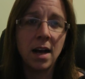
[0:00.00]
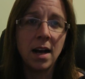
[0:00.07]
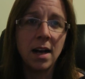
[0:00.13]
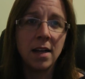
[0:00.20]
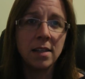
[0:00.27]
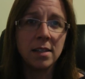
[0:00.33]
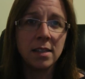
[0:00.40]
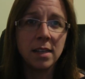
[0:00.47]

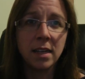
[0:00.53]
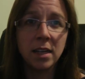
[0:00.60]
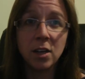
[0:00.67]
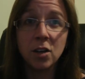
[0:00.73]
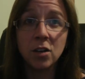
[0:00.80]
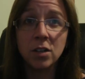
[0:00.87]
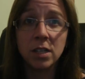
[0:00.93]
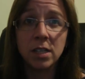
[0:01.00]
Understanding
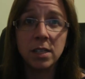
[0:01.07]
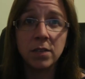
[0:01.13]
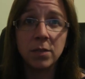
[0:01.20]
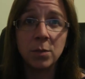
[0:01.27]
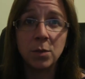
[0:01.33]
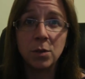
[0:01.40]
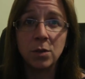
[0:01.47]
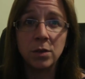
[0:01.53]
cognitive and
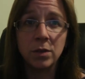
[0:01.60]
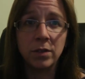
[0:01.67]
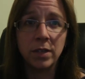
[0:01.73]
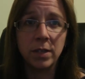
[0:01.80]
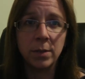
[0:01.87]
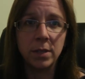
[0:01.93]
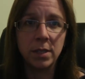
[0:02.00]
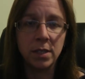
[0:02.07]
moral
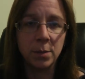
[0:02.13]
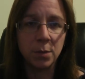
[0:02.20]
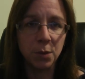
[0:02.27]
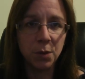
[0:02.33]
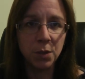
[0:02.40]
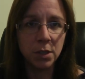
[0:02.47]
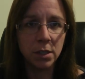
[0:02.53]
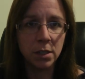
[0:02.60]
development is
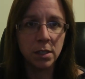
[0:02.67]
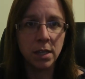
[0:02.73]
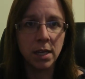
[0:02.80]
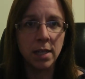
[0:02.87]
important,